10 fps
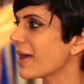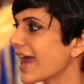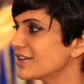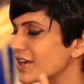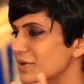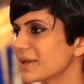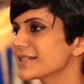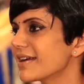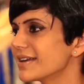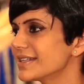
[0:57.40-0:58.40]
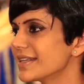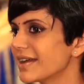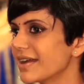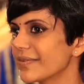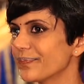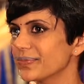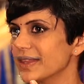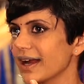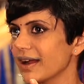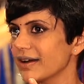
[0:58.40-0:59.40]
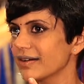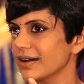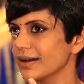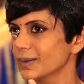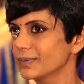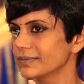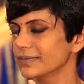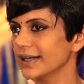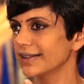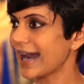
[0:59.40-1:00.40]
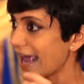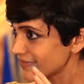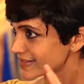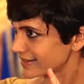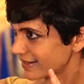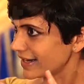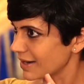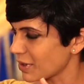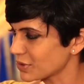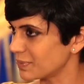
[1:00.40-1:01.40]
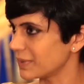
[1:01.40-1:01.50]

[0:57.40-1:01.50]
I try to make saris that are, that are um, that have a little amount